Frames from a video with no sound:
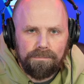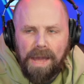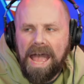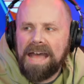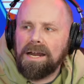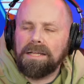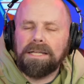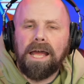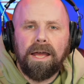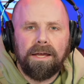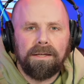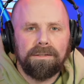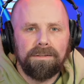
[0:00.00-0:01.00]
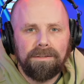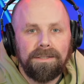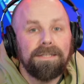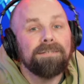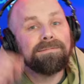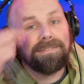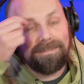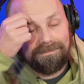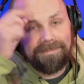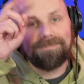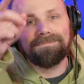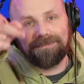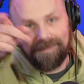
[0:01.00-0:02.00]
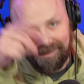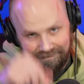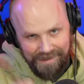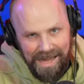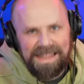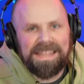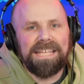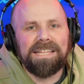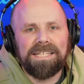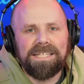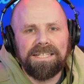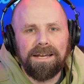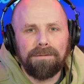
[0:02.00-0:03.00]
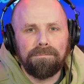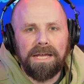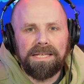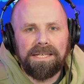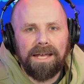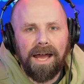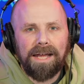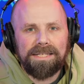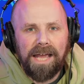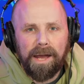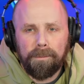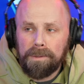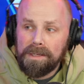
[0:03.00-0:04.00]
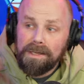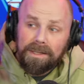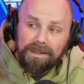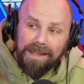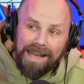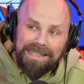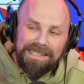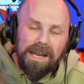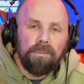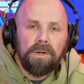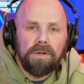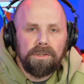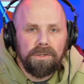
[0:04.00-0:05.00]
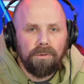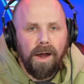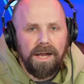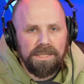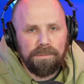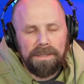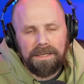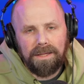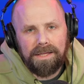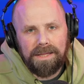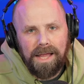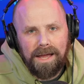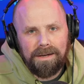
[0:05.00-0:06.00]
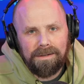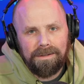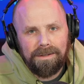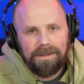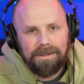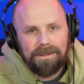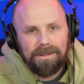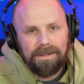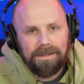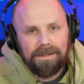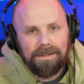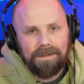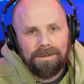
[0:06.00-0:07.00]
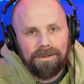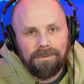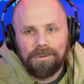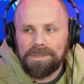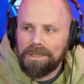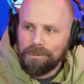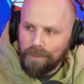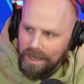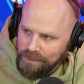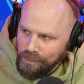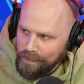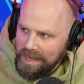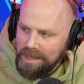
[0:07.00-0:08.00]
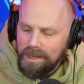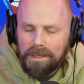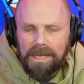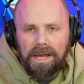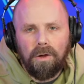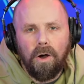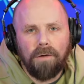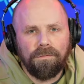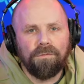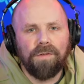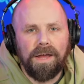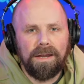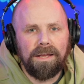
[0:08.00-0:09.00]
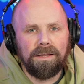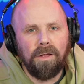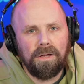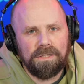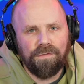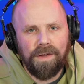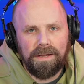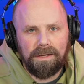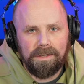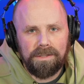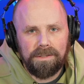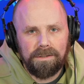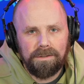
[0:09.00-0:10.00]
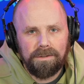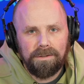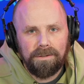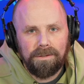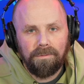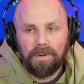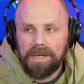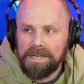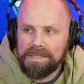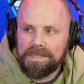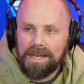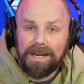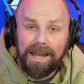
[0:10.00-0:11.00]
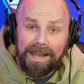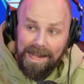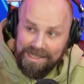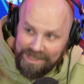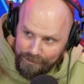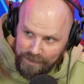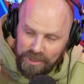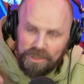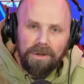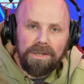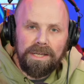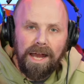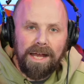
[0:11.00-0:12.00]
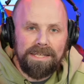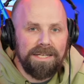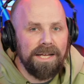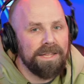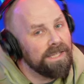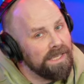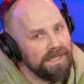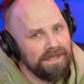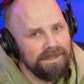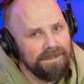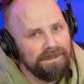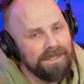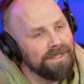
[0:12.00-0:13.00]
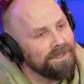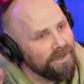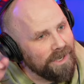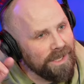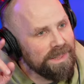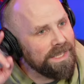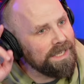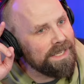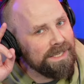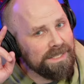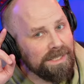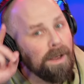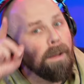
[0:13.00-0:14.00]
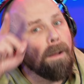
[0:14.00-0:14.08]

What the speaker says: pat on the head. I think this is going to make you guys happy. Last time we heard The Rock speak like that was at the WrestleMania kickoff event in Las Vegas when he said, I got something to show you guys, and I think you're going to think it's